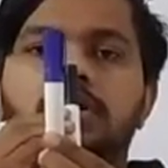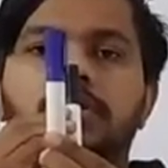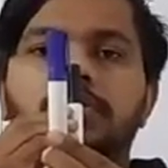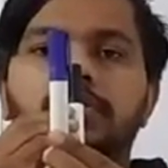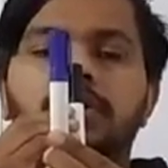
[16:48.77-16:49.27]

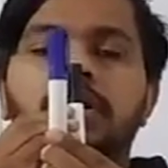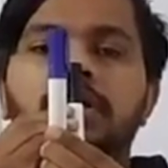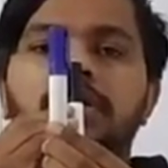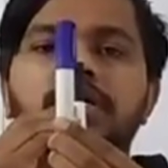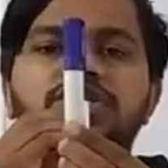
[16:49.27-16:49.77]
comes.
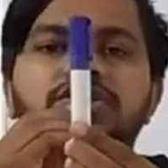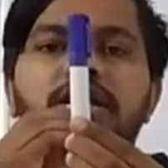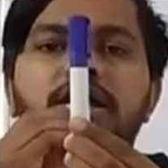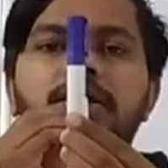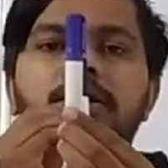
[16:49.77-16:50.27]
They
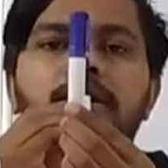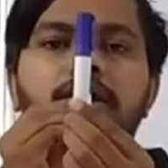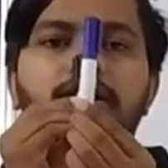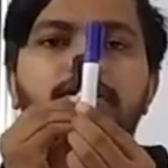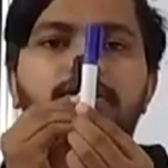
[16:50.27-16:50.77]
strike,
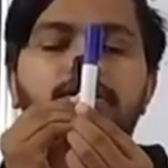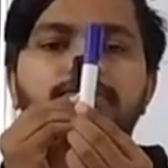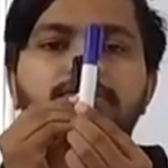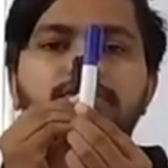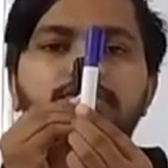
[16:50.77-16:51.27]
it
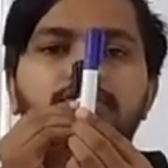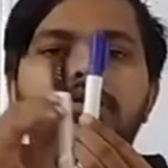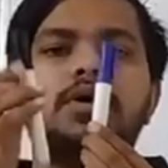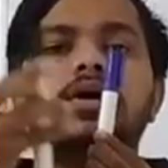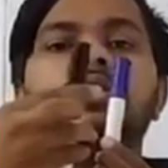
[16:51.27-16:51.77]
comes.
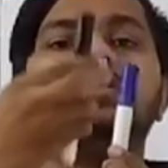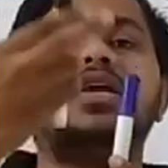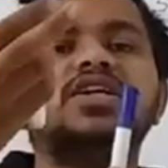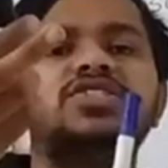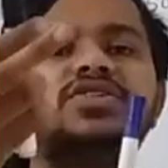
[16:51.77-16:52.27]

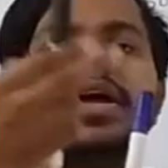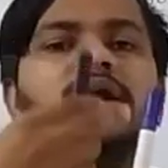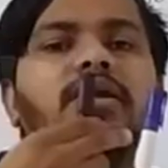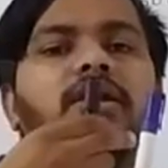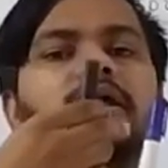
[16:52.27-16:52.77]
They
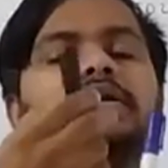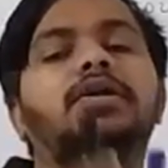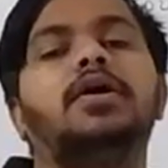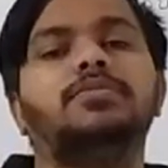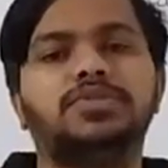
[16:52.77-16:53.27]
strike,
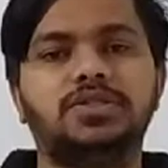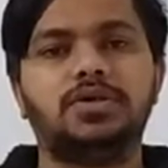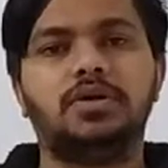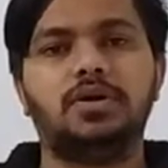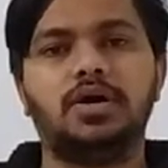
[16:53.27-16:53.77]
it
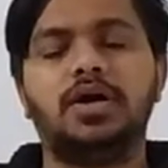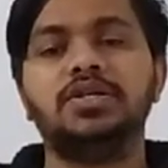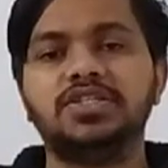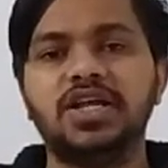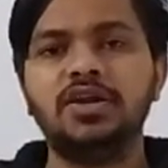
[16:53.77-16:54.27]
comes.
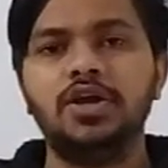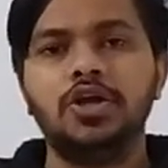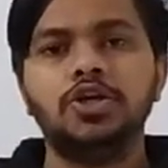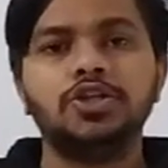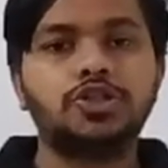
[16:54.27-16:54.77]
Understand?
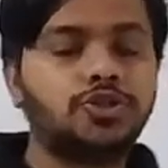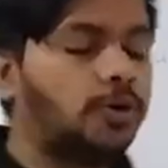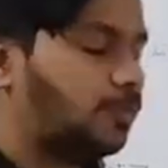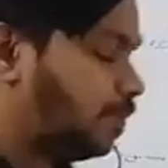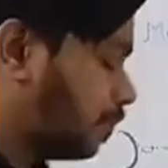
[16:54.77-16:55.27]

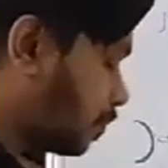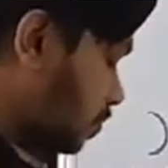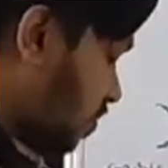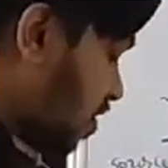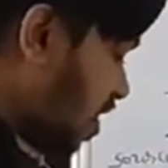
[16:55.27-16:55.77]
So,
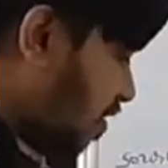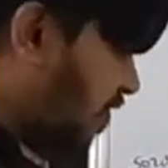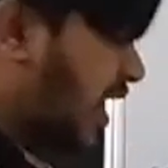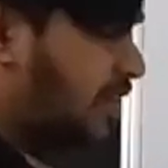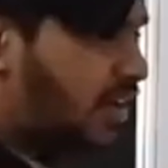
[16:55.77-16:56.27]

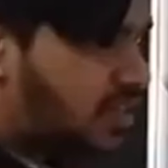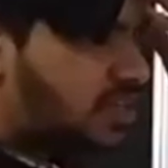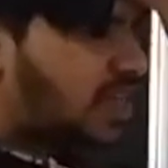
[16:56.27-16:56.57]
whenever the